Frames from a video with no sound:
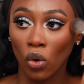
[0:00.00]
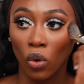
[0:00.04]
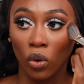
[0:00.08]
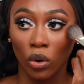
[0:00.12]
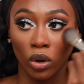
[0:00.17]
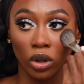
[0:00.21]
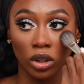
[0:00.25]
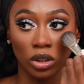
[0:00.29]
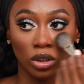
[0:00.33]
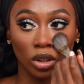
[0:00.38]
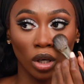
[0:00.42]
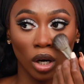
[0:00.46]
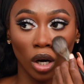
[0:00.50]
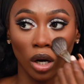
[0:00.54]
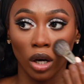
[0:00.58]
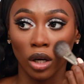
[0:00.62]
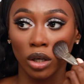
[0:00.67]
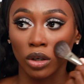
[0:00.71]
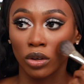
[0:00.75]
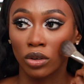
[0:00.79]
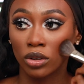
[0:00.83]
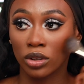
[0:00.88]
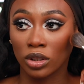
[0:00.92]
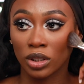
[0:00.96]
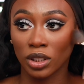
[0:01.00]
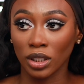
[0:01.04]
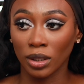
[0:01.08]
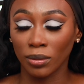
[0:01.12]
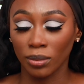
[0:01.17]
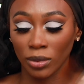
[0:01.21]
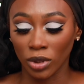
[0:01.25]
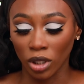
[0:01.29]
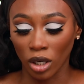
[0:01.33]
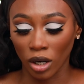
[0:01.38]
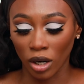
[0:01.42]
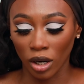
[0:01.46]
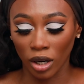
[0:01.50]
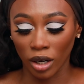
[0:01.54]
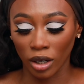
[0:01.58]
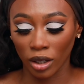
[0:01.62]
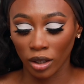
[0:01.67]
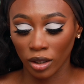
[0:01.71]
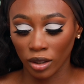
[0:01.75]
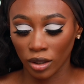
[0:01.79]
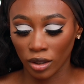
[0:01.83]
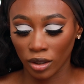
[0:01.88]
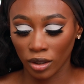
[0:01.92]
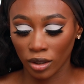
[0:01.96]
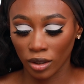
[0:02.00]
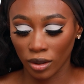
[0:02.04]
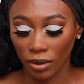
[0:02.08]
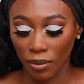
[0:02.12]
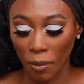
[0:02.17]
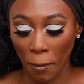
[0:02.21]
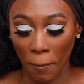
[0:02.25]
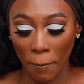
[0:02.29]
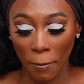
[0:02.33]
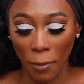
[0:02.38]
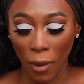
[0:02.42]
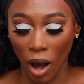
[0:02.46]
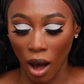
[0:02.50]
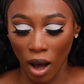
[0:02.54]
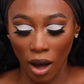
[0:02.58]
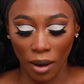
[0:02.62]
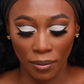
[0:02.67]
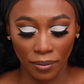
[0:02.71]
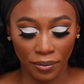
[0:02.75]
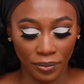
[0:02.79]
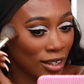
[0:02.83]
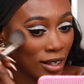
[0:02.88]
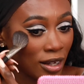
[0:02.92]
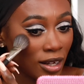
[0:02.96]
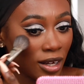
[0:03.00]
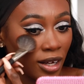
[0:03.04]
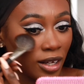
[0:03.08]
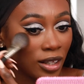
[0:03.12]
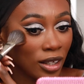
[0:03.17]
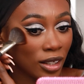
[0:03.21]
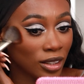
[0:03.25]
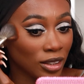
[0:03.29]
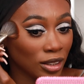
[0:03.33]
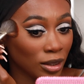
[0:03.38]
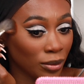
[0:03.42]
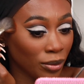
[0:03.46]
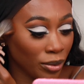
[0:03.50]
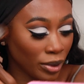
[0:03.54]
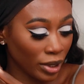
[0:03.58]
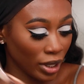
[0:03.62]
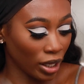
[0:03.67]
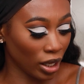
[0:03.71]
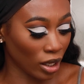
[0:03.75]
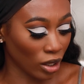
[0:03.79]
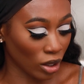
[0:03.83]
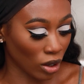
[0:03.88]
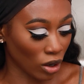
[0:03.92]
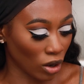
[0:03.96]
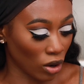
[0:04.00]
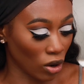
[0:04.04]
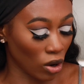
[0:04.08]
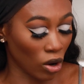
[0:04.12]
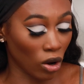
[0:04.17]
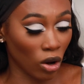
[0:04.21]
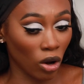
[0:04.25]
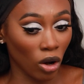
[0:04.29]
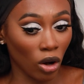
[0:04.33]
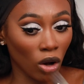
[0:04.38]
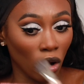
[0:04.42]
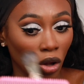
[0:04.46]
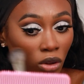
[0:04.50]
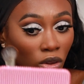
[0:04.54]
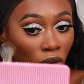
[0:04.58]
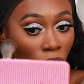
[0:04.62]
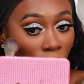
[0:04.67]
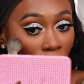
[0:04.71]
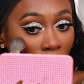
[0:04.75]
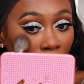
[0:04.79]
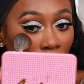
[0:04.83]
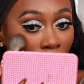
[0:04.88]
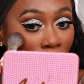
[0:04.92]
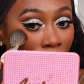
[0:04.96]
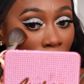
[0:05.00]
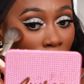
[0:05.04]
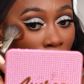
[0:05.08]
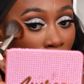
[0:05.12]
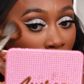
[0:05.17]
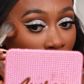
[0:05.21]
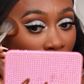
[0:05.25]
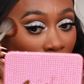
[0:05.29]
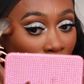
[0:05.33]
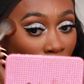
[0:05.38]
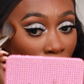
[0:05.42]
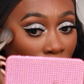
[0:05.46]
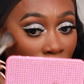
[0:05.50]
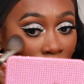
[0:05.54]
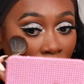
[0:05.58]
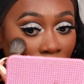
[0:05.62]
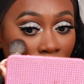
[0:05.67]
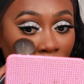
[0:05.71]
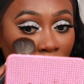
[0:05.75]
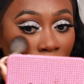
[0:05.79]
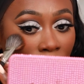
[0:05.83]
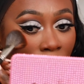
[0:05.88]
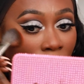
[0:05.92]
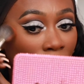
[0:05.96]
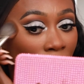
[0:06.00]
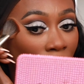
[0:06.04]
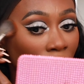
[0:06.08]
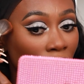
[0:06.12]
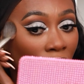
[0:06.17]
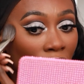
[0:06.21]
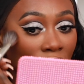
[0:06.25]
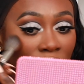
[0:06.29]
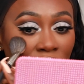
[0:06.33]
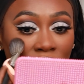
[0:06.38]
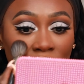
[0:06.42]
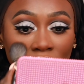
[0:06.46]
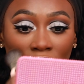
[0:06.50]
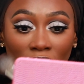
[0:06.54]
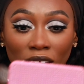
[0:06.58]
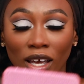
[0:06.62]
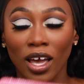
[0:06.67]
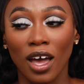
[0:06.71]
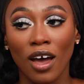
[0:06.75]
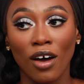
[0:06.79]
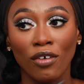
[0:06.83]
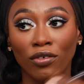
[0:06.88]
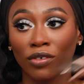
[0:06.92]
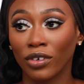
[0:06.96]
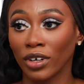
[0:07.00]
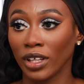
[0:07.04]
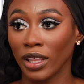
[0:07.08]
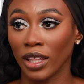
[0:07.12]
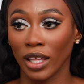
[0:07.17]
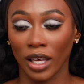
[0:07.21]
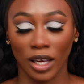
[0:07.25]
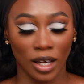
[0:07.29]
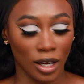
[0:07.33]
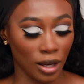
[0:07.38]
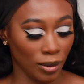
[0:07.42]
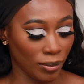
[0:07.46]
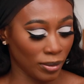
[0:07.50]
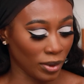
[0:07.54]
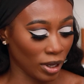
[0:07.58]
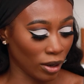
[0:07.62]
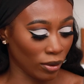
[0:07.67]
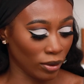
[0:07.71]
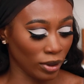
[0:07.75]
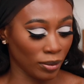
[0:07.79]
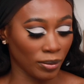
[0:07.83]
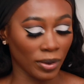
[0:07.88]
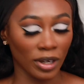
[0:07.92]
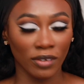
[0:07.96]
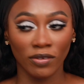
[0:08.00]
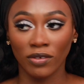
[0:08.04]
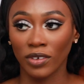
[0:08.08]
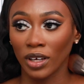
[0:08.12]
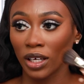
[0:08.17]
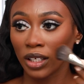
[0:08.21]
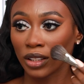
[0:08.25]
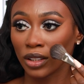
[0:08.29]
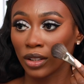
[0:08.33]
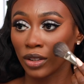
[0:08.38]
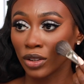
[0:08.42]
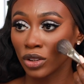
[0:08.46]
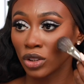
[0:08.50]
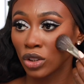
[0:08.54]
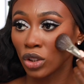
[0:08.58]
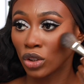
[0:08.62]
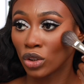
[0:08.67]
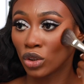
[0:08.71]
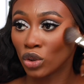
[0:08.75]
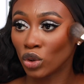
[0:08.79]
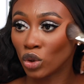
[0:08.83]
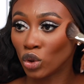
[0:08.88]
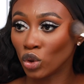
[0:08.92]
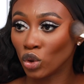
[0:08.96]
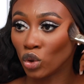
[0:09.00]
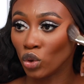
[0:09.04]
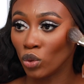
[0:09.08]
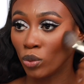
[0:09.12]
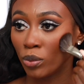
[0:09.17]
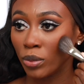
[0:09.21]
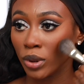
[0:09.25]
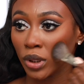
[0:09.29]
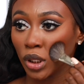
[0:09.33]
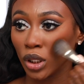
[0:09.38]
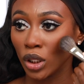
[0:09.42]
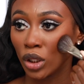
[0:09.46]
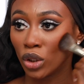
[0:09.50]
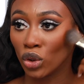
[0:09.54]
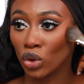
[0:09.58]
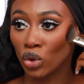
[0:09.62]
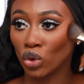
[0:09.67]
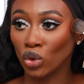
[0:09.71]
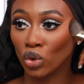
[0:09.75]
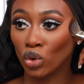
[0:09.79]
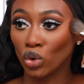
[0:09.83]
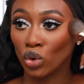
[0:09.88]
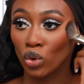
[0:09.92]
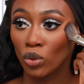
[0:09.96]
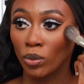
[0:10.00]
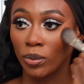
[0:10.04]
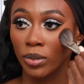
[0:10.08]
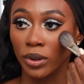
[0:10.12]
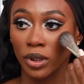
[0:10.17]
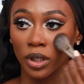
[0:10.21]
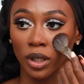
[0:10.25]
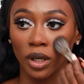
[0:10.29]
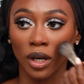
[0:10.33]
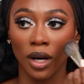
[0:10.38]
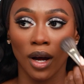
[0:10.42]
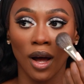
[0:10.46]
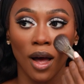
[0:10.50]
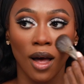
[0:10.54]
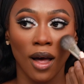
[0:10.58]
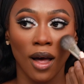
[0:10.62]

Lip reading: or dark or deep dark. Bomb. I like to bring it all the way up. That way, I just take everything up. That way my face looks super duper